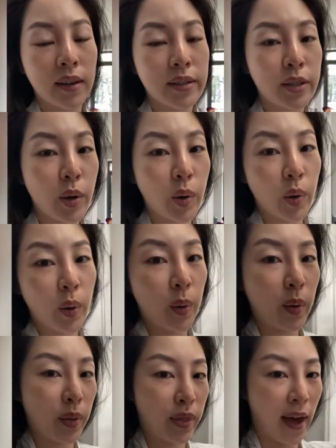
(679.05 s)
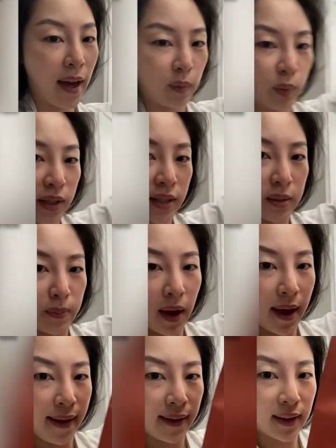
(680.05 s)
So that was
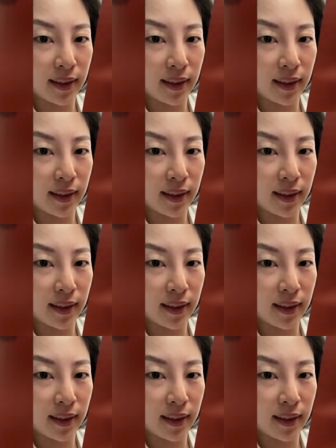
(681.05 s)
my